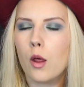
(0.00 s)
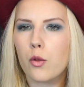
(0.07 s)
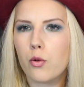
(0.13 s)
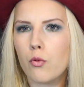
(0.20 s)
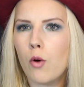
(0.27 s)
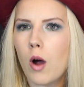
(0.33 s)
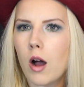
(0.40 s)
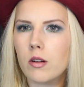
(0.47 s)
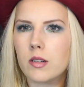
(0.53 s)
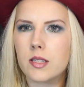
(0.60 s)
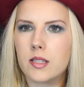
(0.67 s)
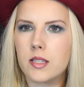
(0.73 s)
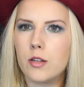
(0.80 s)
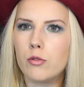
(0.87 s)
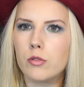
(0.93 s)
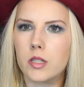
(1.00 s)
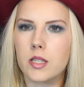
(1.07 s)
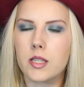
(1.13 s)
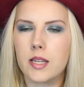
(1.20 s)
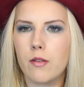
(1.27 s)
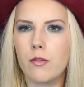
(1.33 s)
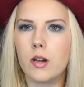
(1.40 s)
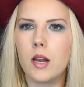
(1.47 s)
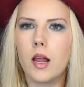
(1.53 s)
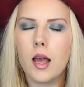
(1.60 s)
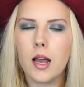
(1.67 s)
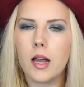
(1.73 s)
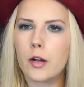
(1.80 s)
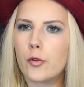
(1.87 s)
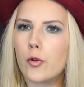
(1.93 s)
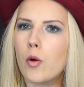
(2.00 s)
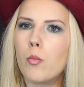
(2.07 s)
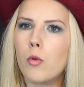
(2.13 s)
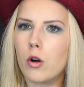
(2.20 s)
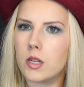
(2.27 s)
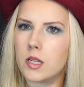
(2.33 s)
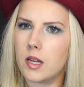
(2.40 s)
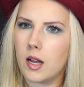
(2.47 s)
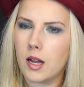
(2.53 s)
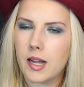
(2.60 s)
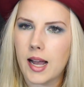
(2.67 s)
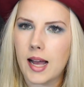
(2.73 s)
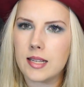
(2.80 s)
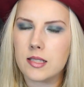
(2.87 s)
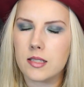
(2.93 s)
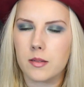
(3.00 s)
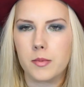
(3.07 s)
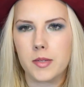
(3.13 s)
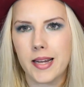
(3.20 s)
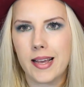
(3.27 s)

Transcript: throughout the series they will grow more accustomed.